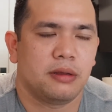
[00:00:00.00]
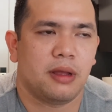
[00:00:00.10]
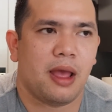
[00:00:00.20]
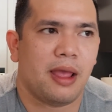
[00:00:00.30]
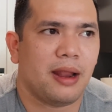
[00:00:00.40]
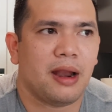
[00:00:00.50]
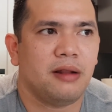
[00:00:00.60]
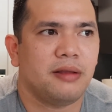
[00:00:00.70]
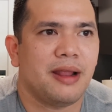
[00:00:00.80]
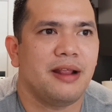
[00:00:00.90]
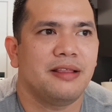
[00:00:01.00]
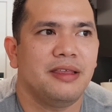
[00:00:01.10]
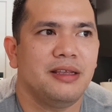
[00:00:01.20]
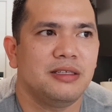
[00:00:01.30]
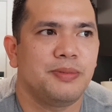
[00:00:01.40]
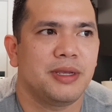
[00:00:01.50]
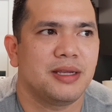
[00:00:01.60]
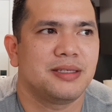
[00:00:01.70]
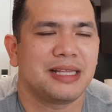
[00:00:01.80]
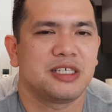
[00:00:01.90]
And I think it's
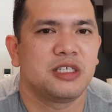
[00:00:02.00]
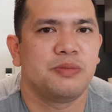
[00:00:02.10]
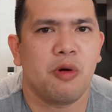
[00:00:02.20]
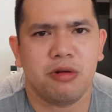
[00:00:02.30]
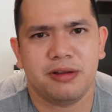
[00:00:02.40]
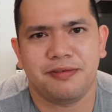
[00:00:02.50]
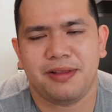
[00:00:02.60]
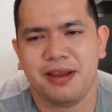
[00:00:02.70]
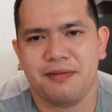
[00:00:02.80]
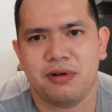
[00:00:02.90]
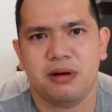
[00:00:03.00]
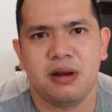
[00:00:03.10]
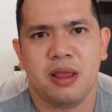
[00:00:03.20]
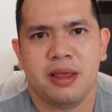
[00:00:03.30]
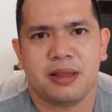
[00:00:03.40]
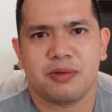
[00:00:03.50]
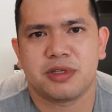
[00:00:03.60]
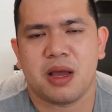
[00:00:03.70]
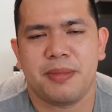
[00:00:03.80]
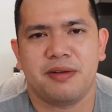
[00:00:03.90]
because that smoked flavor that was
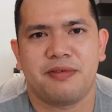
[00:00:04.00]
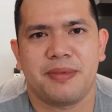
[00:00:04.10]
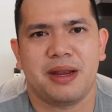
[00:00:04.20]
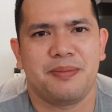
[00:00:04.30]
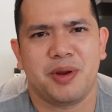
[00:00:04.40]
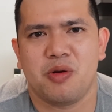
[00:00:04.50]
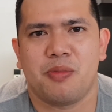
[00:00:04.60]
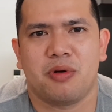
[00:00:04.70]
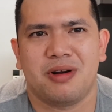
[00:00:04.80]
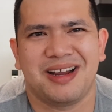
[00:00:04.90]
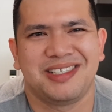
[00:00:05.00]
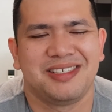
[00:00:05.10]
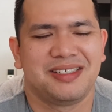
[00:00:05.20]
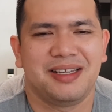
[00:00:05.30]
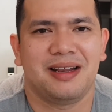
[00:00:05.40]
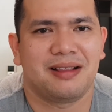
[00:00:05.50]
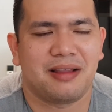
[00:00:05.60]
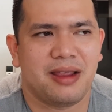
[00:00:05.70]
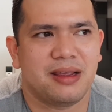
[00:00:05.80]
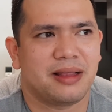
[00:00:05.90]
coming from that Imperial Porter I just didn't
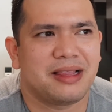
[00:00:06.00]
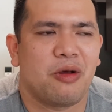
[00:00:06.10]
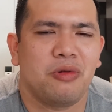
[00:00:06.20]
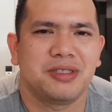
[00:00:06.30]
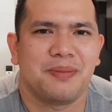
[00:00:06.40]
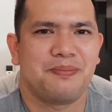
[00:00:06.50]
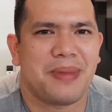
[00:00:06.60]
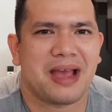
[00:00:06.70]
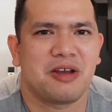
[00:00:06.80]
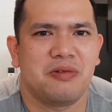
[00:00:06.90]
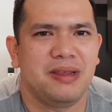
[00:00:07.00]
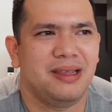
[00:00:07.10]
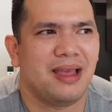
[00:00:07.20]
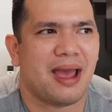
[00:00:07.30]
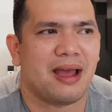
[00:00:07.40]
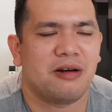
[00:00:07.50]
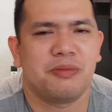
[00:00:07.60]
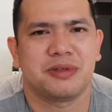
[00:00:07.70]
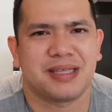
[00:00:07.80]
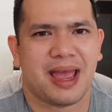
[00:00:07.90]
like that whole tobacco-y,
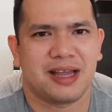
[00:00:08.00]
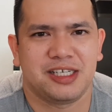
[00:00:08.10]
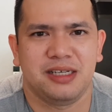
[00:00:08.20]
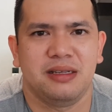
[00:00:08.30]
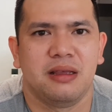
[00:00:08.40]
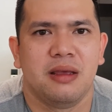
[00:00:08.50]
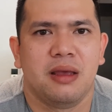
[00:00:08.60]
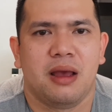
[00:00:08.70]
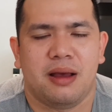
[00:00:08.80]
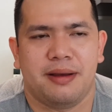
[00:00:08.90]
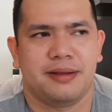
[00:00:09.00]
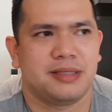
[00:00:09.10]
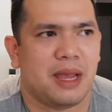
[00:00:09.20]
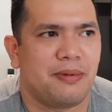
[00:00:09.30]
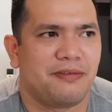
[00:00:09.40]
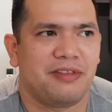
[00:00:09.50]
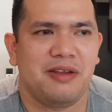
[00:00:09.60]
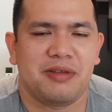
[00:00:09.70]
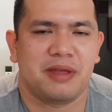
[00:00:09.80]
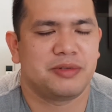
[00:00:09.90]
almost ashy type of
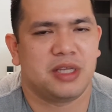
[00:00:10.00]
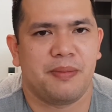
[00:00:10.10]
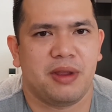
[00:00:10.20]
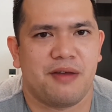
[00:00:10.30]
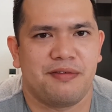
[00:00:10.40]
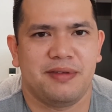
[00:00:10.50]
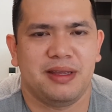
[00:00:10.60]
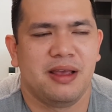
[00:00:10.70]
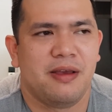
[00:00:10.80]
flavor that was coming off of it